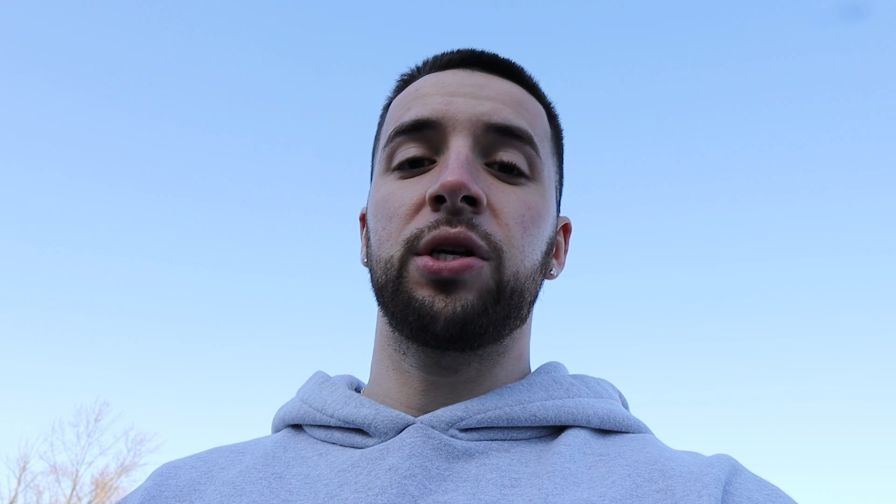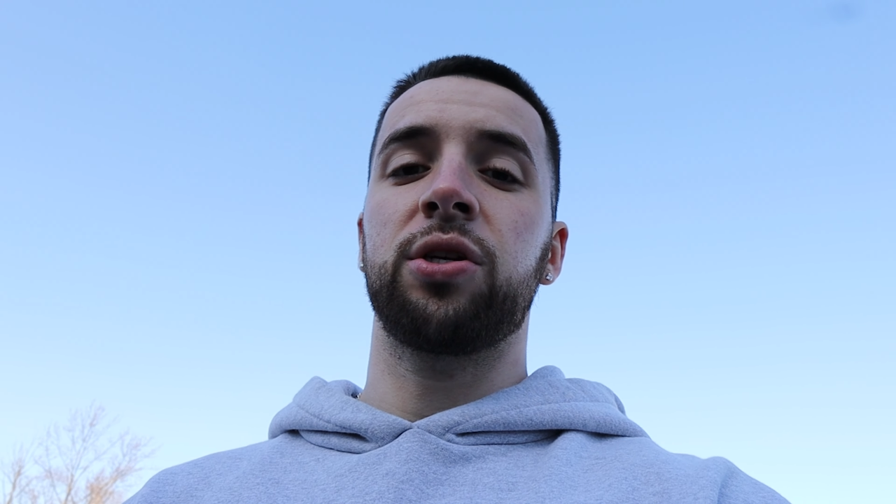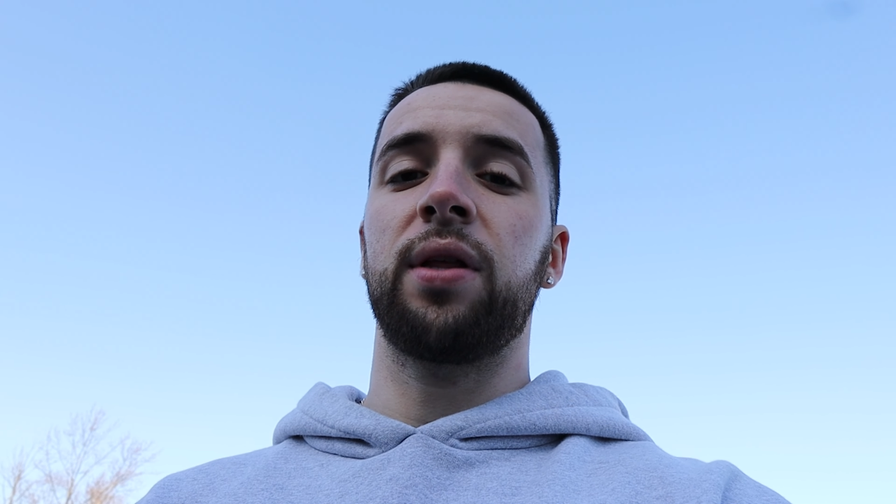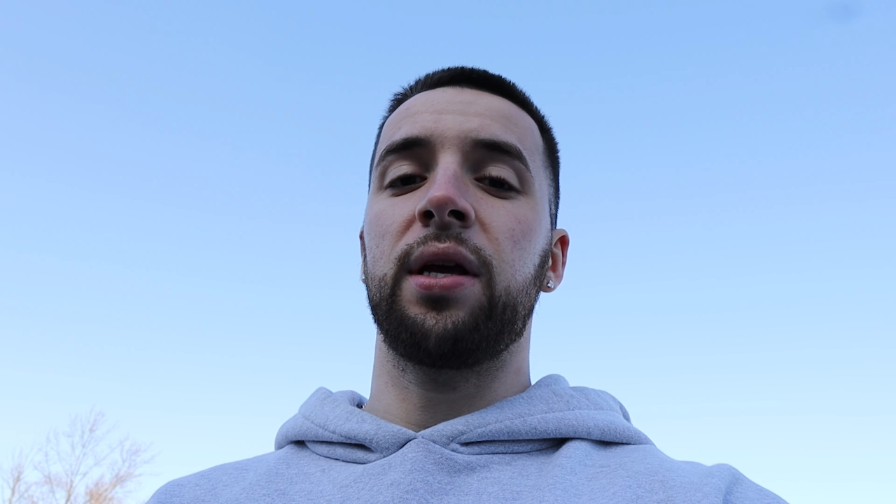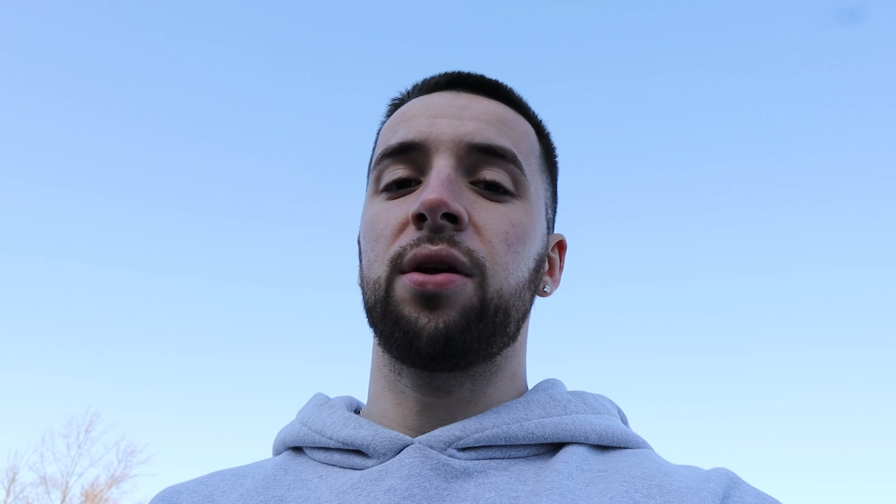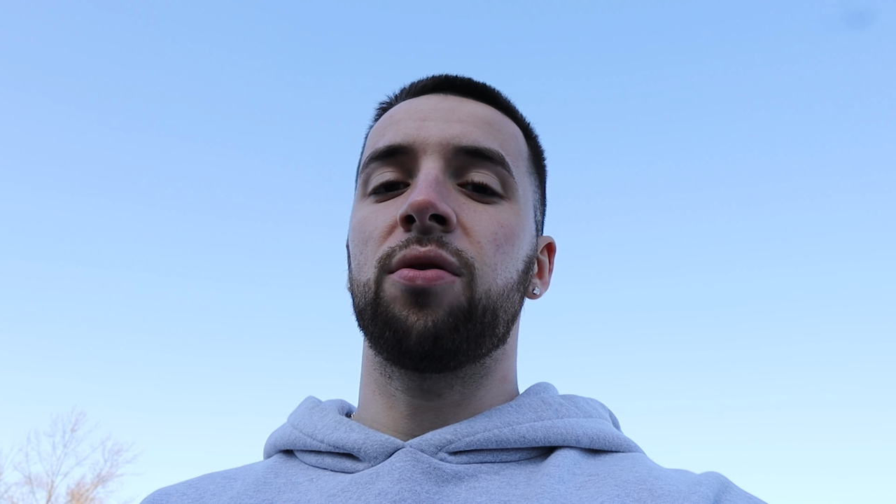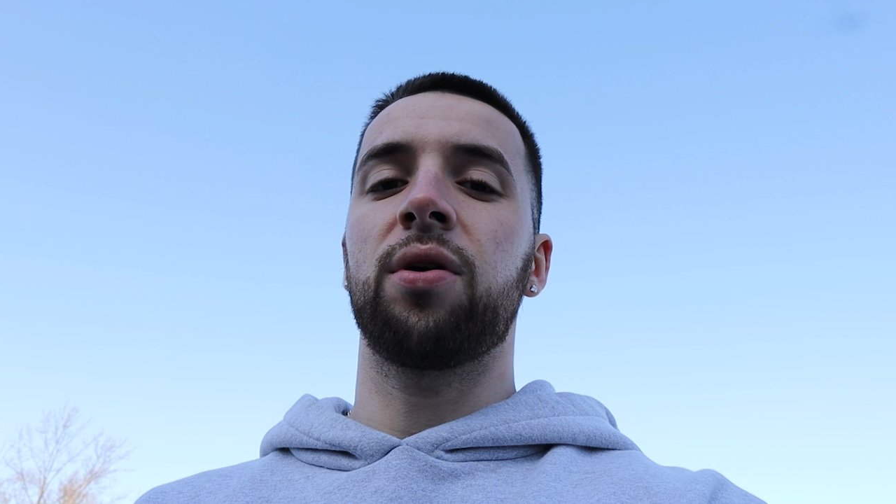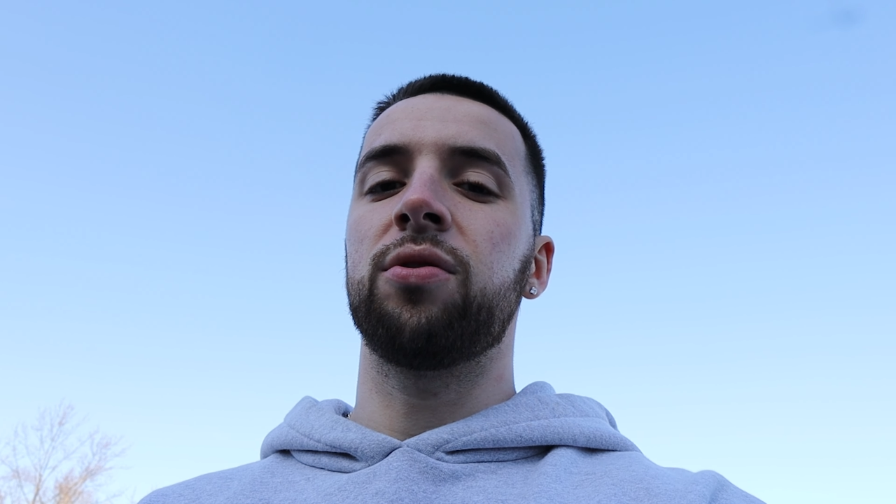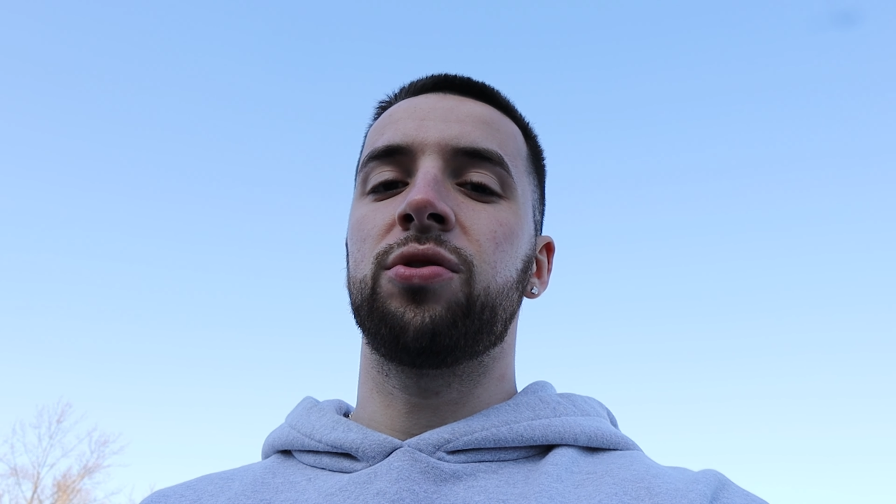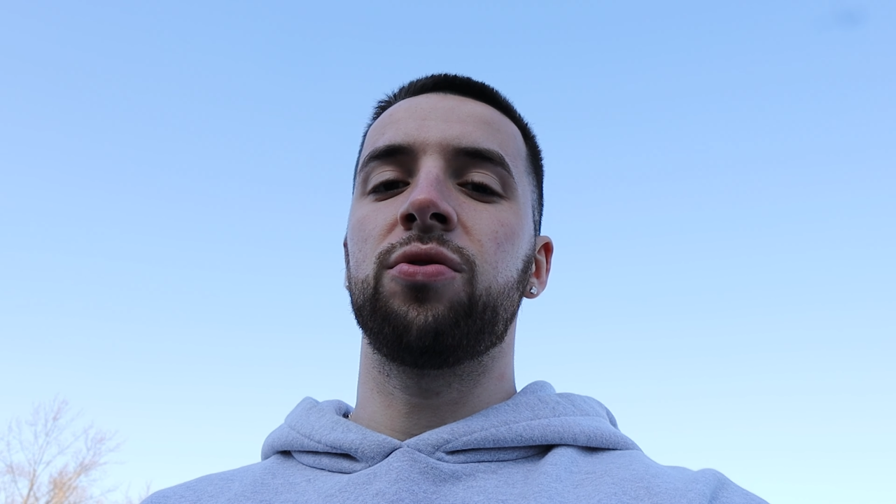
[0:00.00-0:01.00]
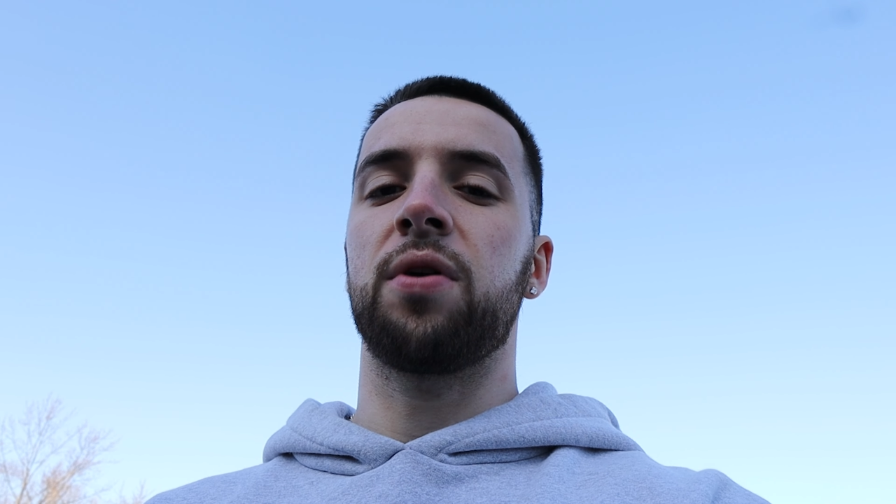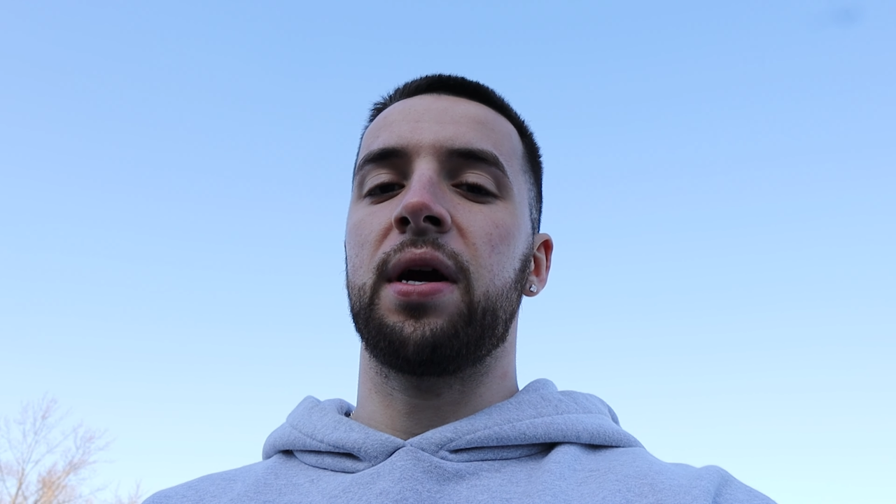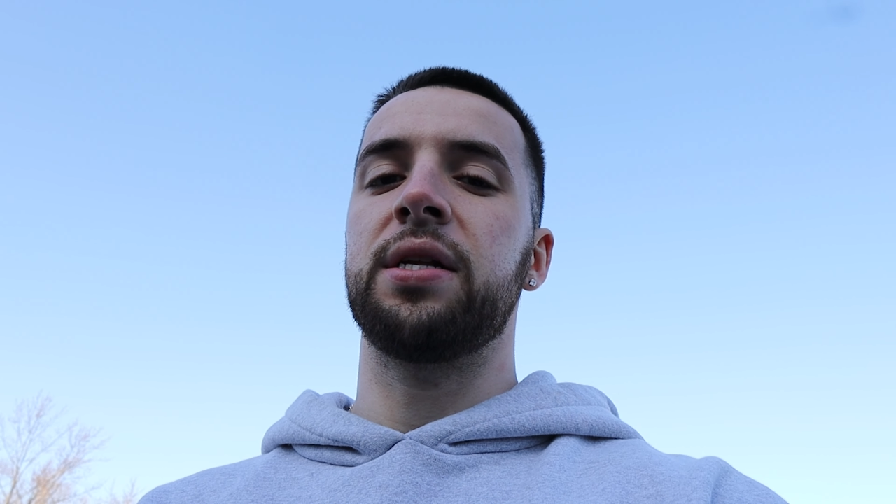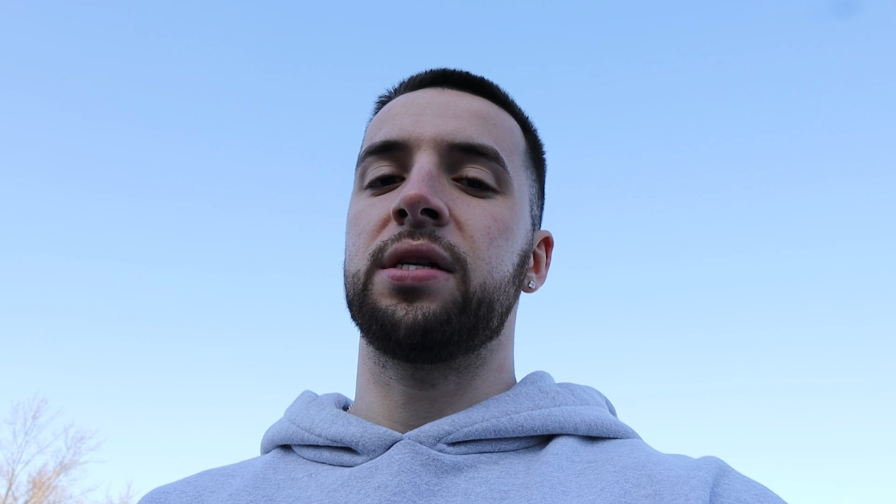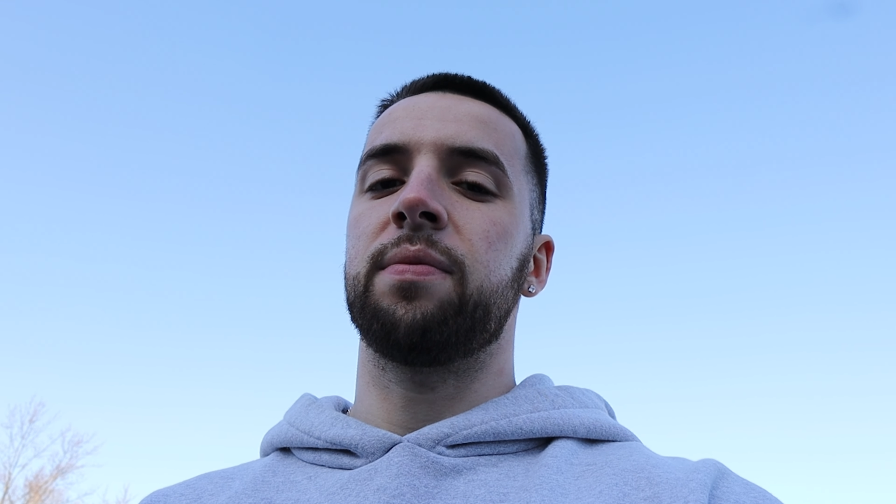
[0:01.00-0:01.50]
sure that you don't go too
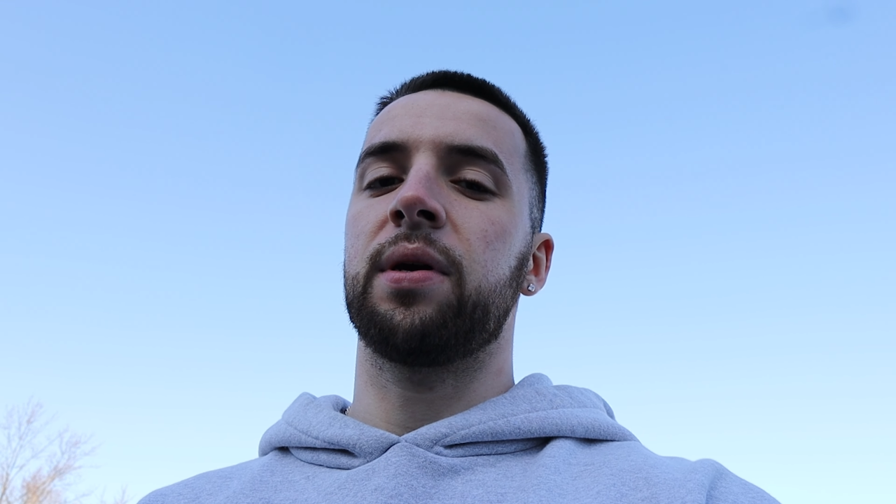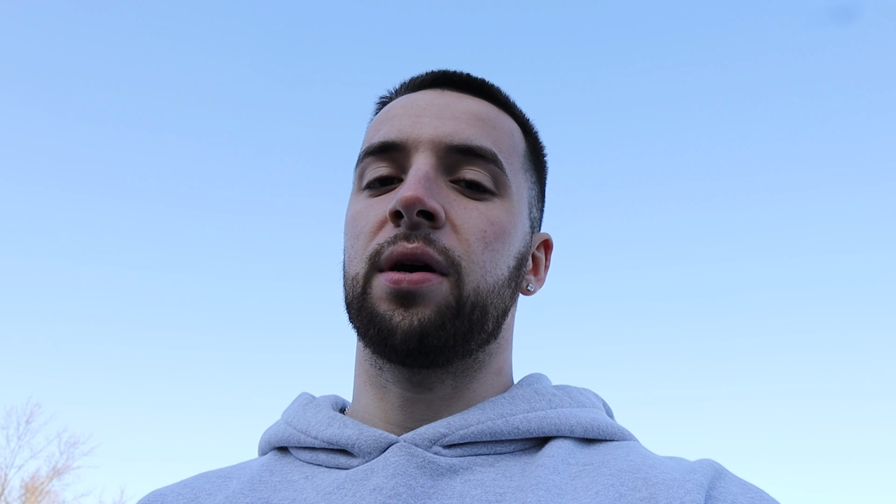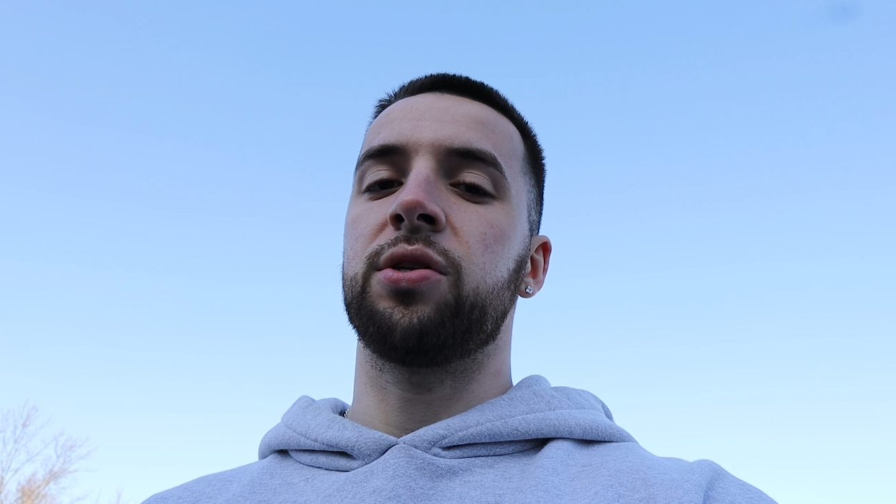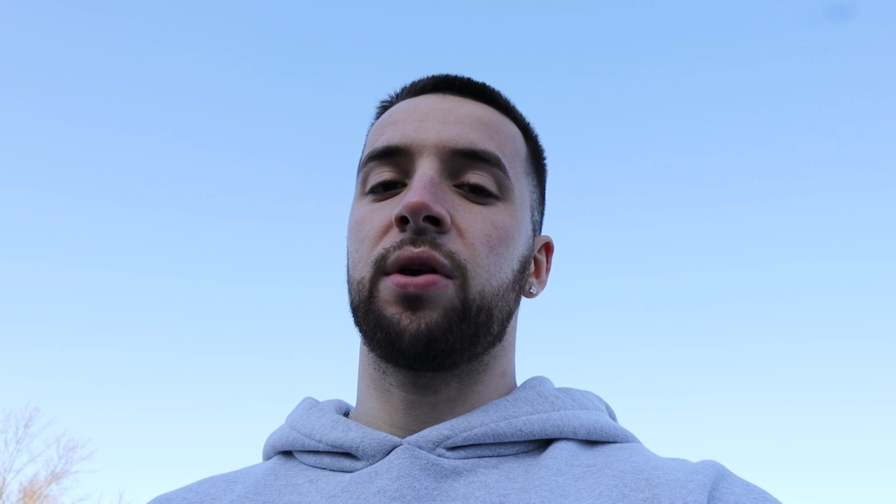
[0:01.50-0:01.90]
crazy because